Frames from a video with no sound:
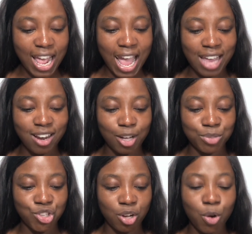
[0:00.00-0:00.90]
and Nam
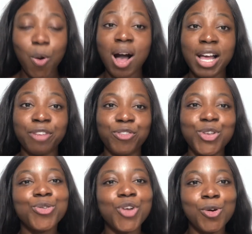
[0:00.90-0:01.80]
Jung-hwa. If you
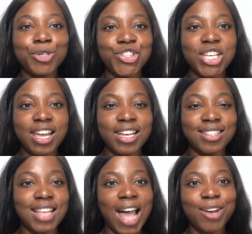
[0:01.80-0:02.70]
don't know who she
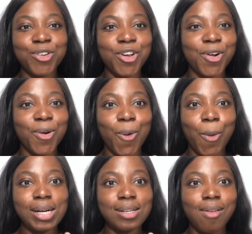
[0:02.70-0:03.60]
is, I don't
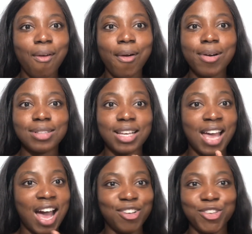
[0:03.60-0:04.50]
know like
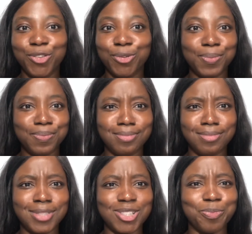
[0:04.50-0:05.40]
how you
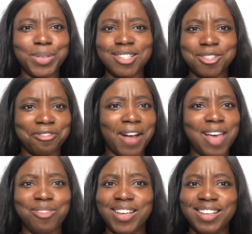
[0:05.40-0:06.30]
been
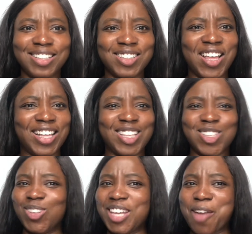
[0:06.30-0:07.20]
surviving like this
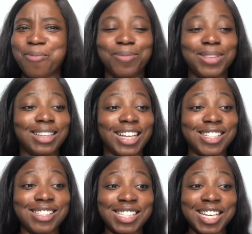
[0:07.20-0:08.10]
whole K-pop thing. Like,
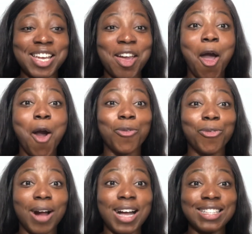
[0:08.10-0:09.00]
she
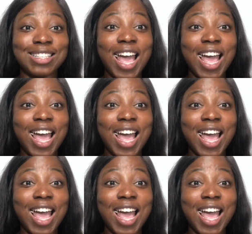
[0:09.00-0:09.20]
runs